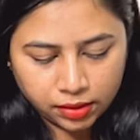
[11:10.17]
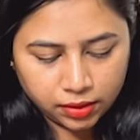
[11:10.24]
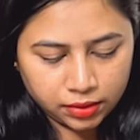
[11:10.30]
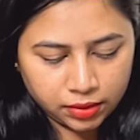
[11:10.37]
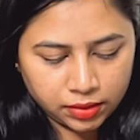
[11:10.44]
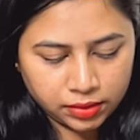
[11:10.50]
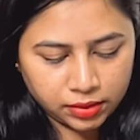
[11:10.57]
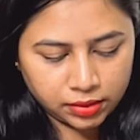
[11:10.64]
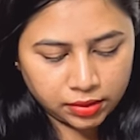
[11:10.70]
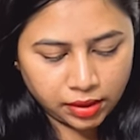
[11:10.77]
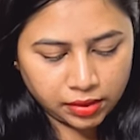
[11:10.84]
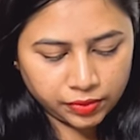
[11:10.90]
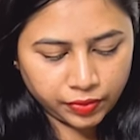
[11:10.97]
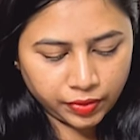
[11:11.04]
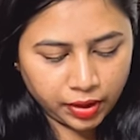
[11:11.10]
This
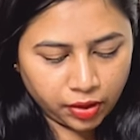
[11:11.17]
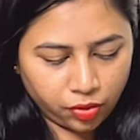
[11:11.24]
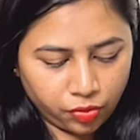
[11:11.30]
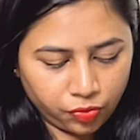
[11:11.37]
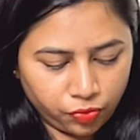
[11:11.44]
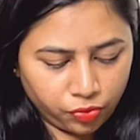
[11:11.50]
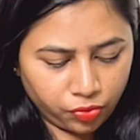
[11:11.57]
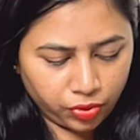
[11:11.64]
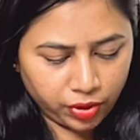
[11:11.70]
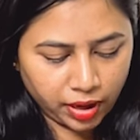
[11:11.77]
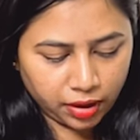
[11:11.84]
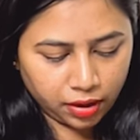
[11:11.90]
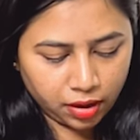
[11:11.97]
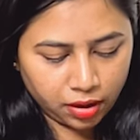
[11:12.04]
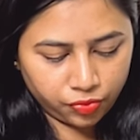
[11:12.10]
retails for around
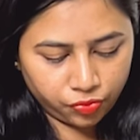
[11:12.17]
400 or